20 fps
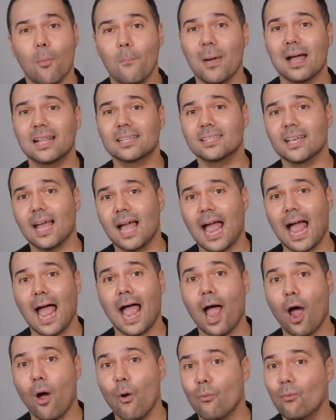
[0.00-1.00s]
matter
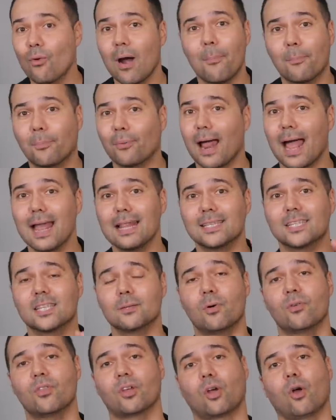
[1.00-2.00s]
how
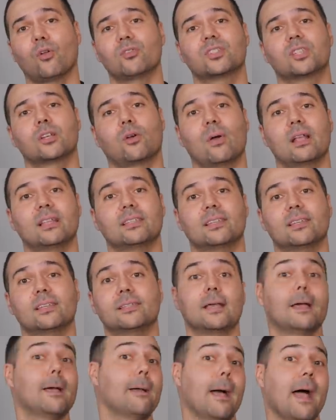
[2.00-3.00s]
reprehensible the
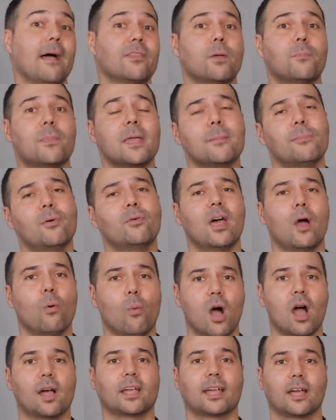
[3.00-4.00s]
consequences and the people they're
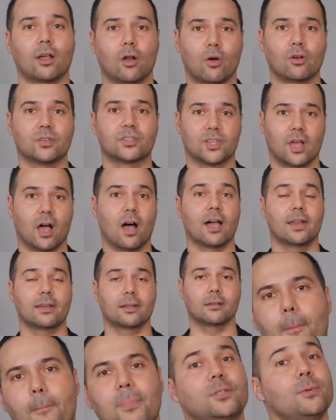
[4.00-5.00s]
working alongside.
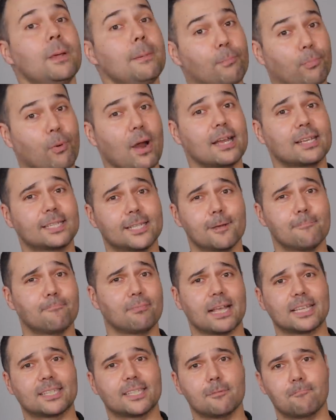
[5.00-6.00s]
Between Brexit,
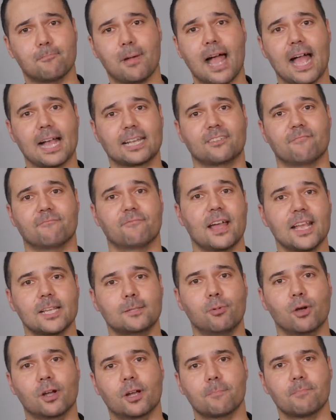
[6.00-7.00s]
plastic bags and
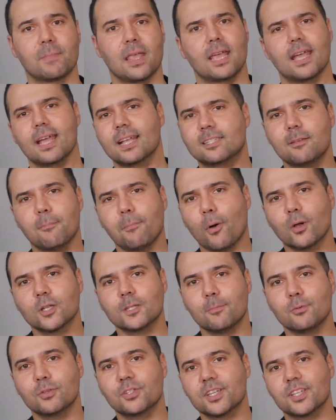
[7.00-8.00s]
Facebook, it's
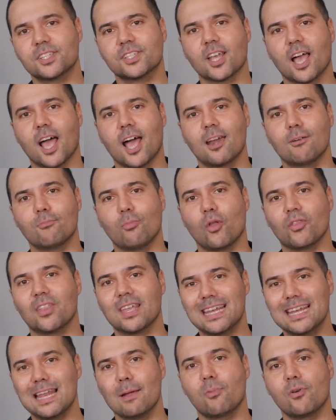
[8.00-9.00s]
impossible to discern what
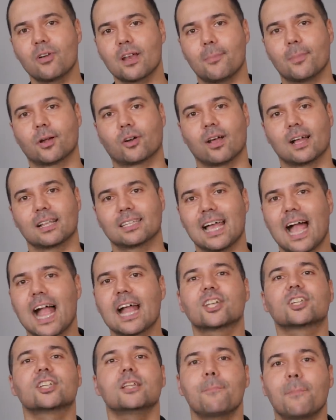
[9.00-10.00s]
the Liberal Democrats
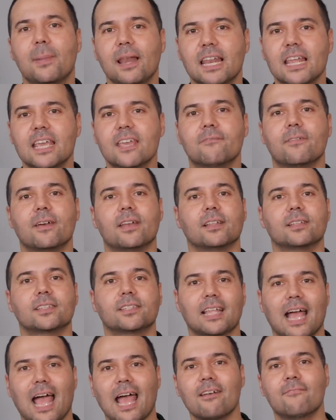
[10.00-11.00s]
actually believe in and
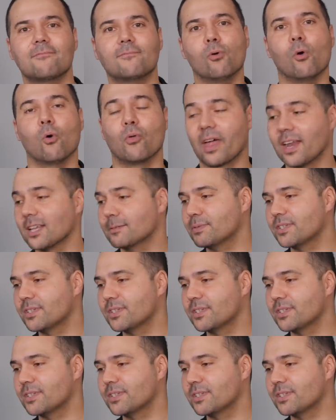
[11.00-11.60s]
stand for. That is,